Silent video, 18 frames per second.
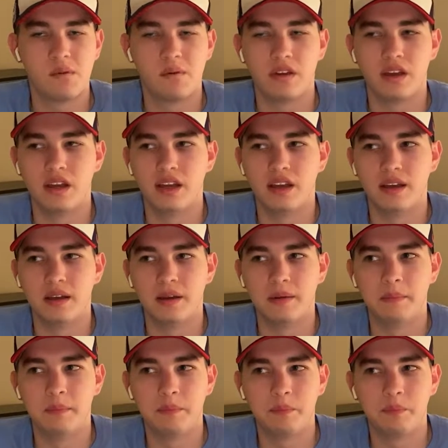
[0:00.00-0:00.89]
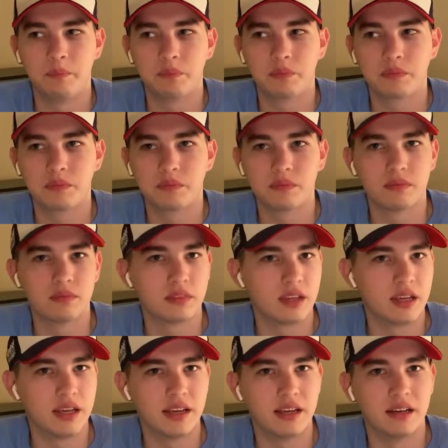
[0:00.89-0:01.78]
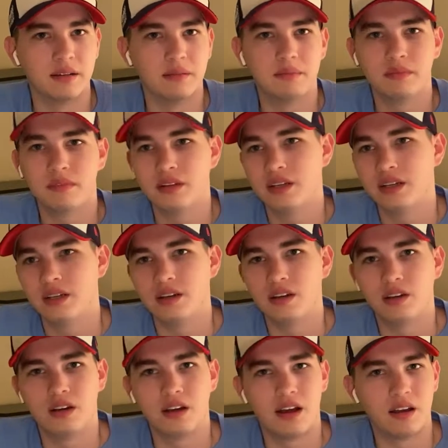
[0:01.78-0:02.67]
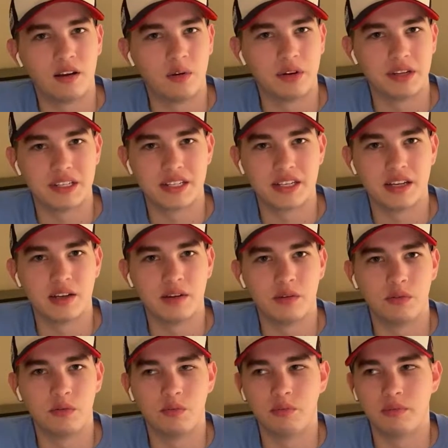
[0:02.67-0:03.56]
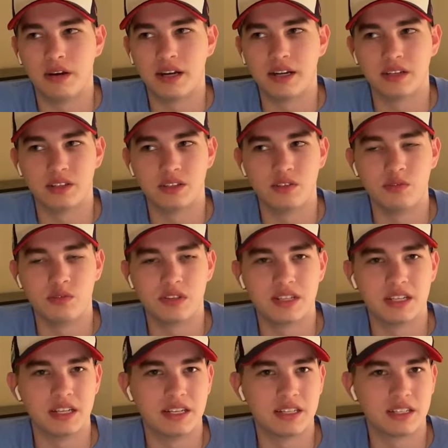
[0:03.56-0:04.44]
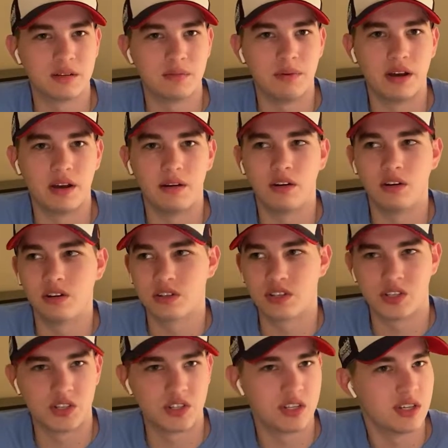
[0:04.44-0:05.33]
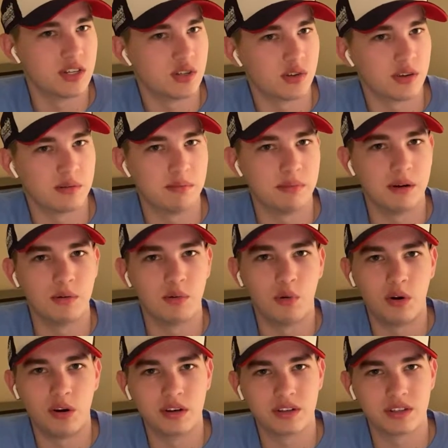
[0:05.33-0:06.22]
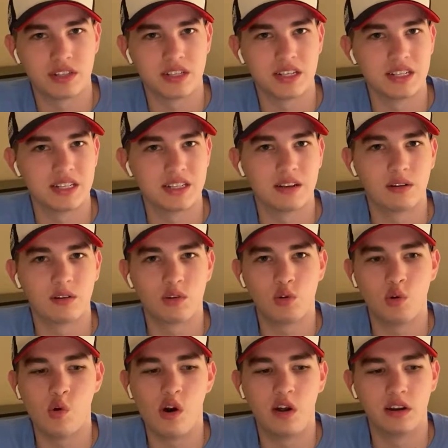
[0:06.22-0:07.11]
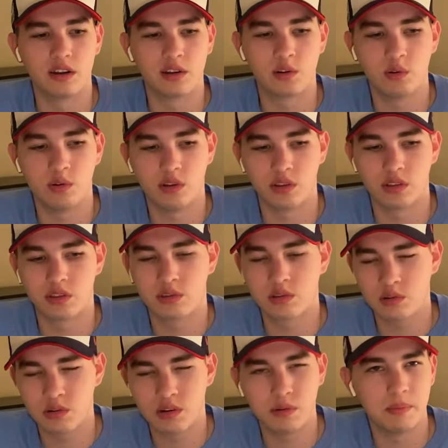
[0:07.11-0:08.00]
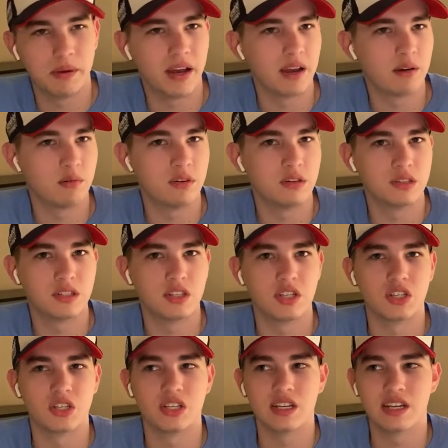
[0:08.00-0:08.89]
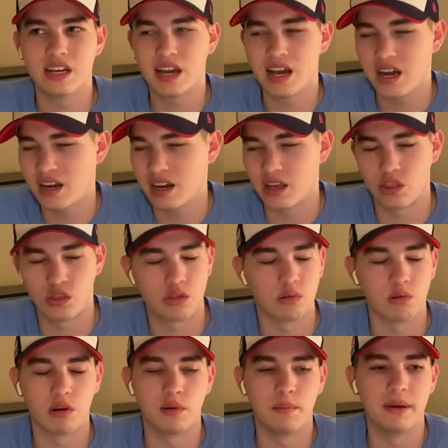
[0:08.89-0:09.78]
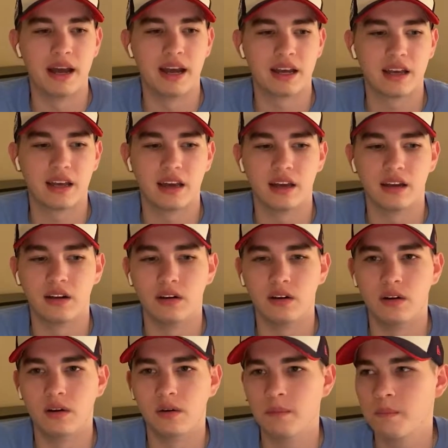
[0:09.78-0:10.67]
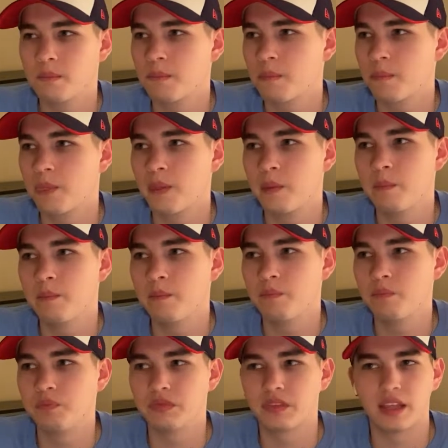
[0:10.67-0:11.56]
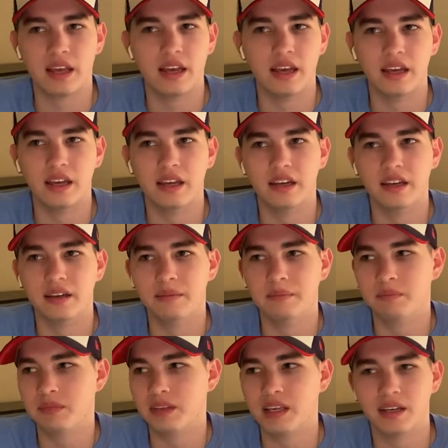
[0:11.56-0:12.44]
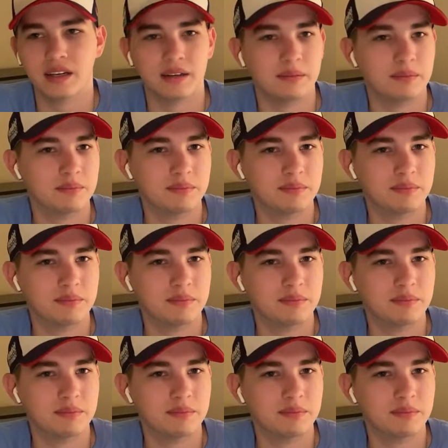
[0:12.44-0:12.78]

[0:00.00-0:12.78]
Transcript: And yeah, I already said my 2 cents about Austin Cindric and Bubba Wallace's quote-unquote throwback, which is not a throwback at all. And yeah,